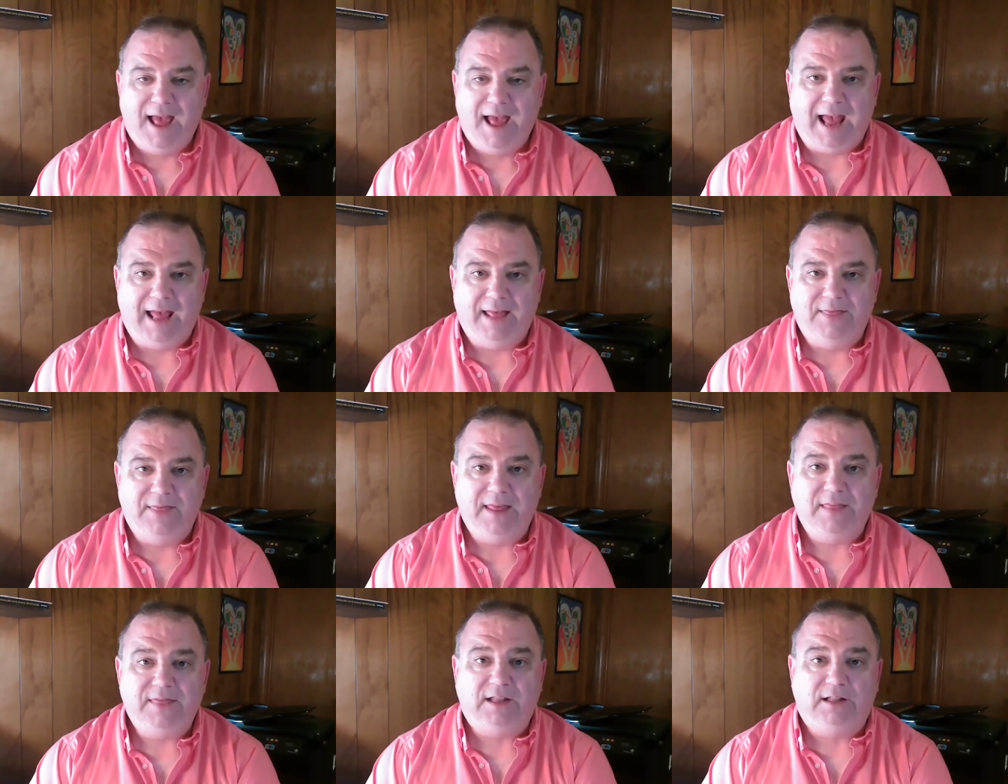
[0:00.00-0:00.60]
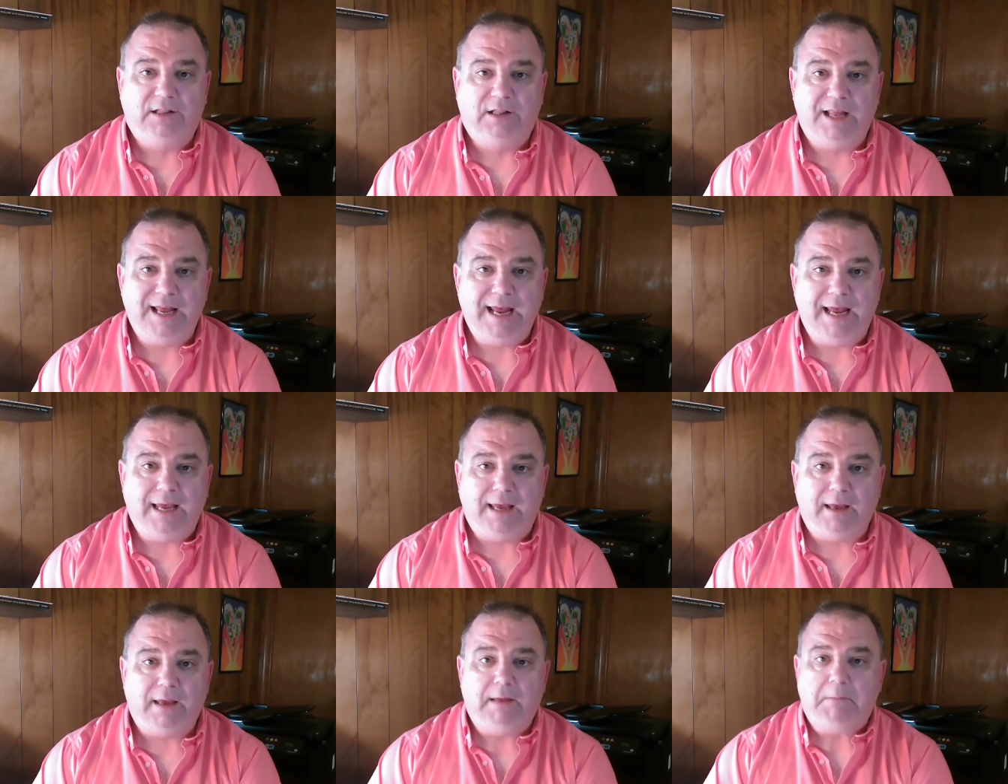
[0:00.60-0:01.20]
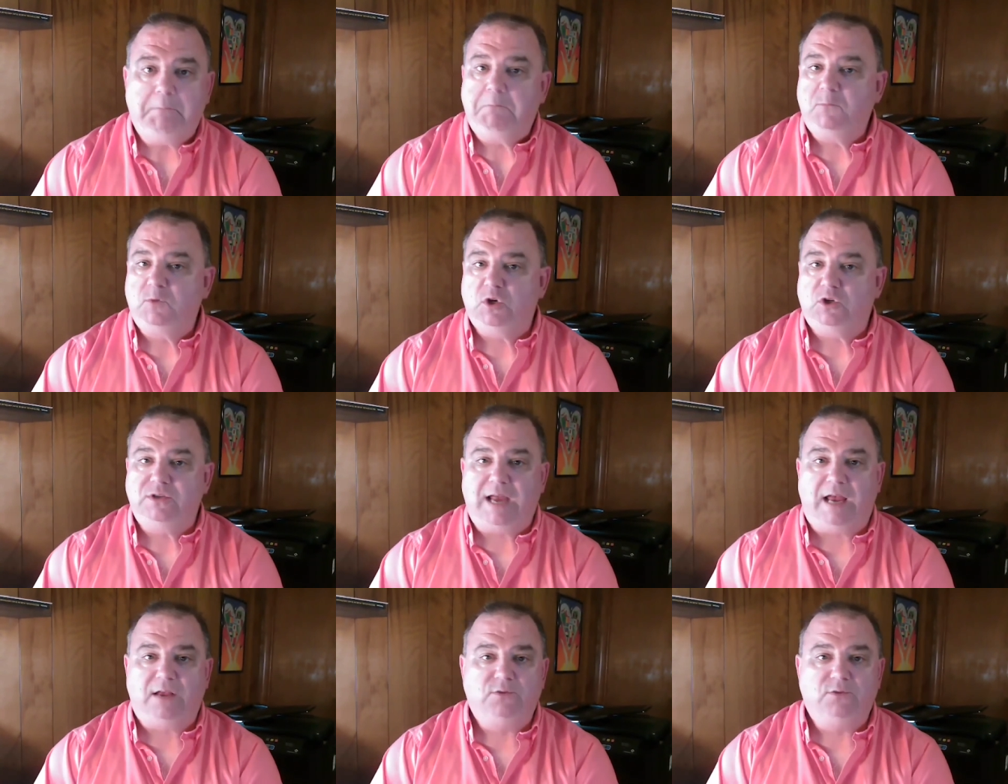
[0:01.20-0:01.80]
and then the link
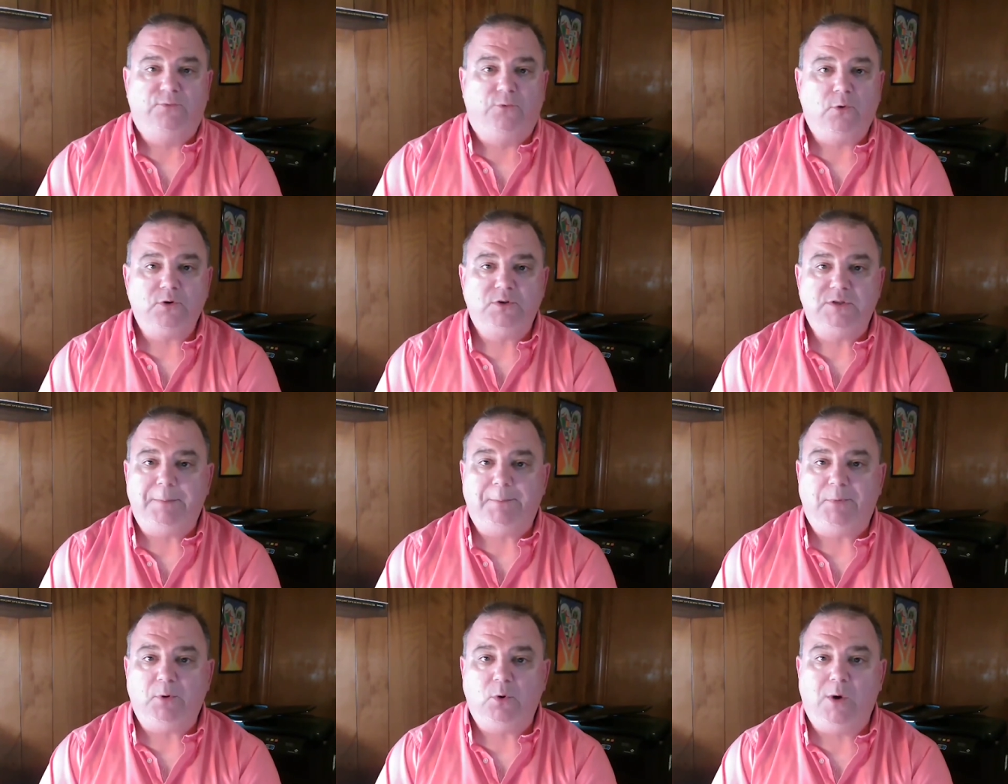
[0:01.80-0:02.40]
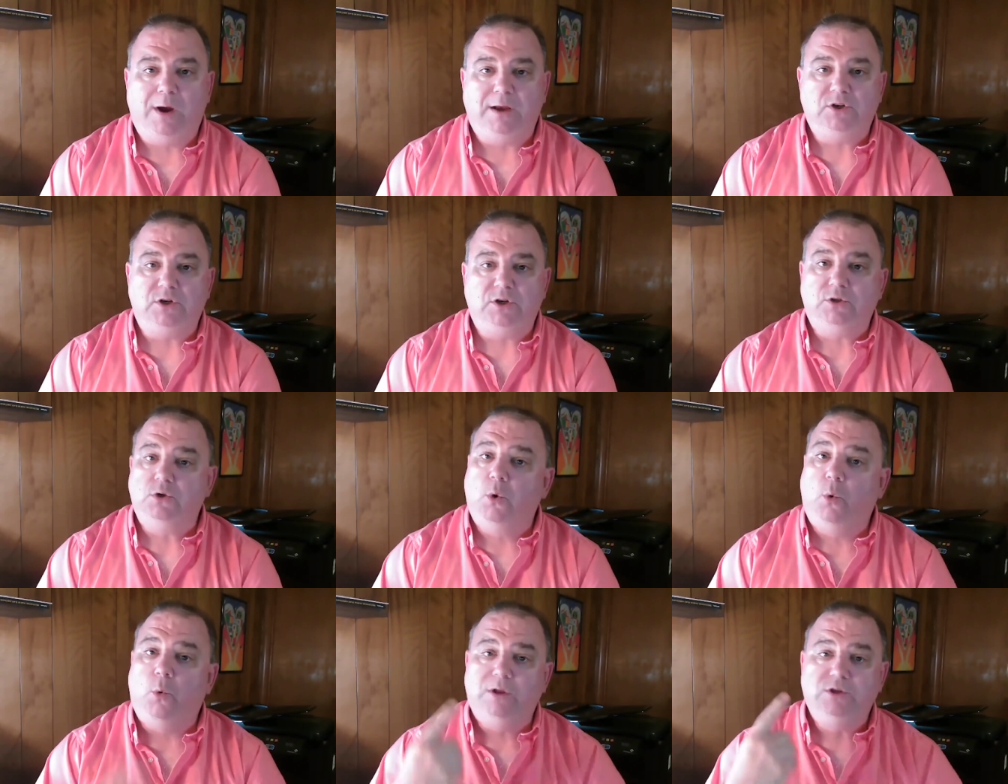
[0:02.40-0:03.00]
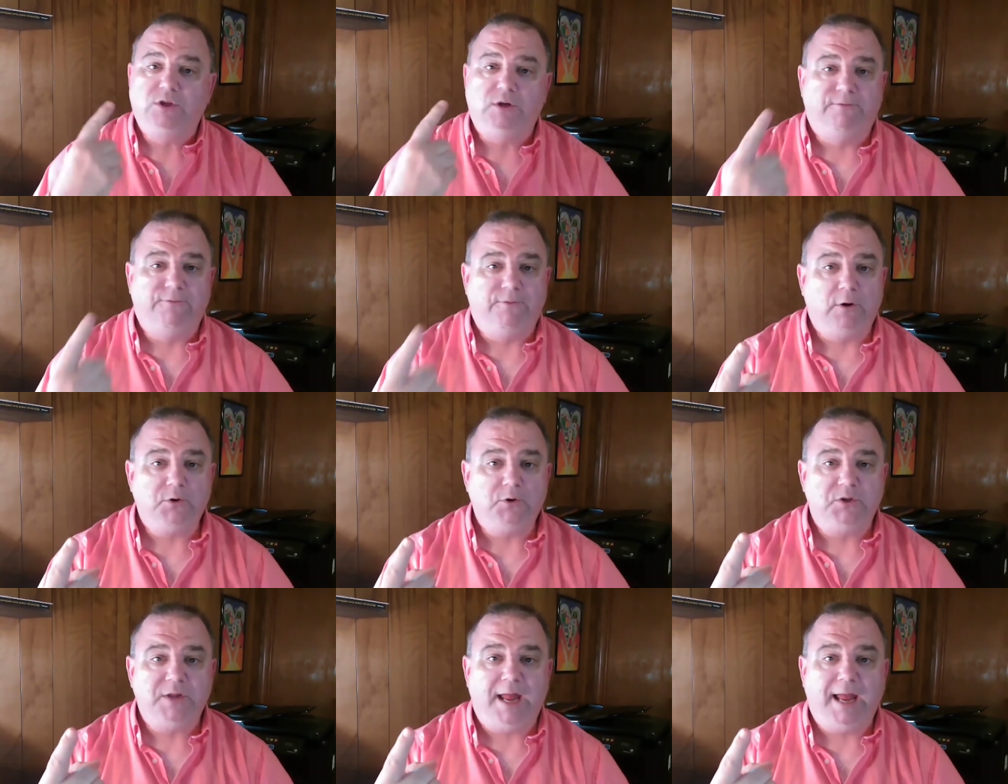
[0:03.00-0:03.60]
just ask four simple questions What's your
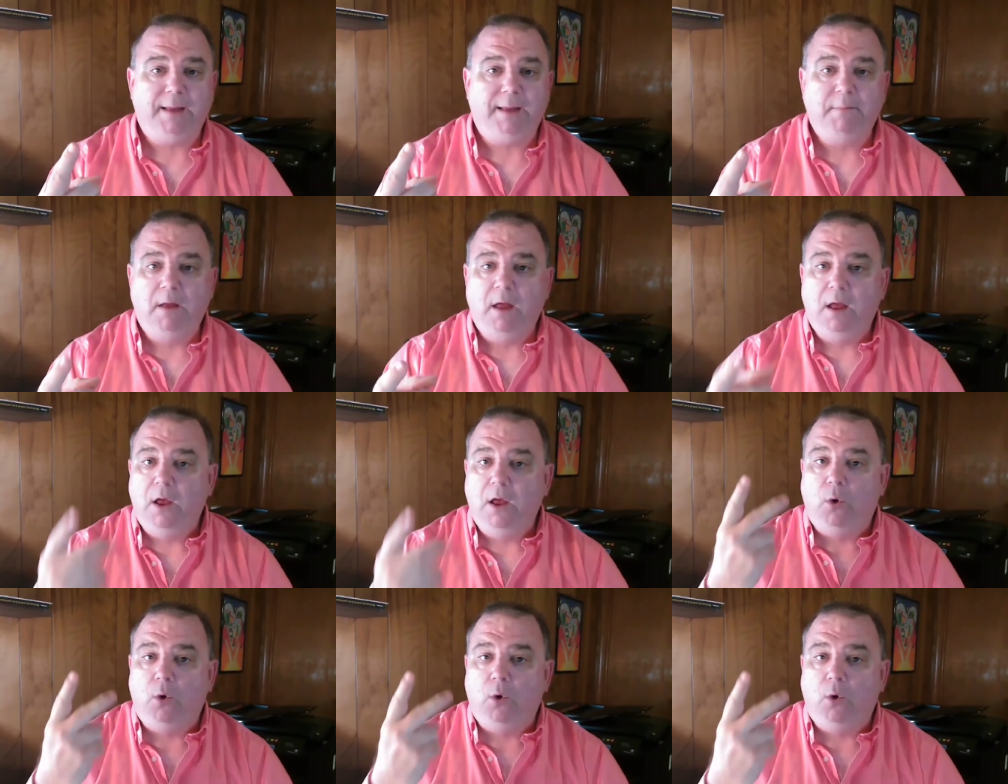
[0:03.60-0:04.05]
first name?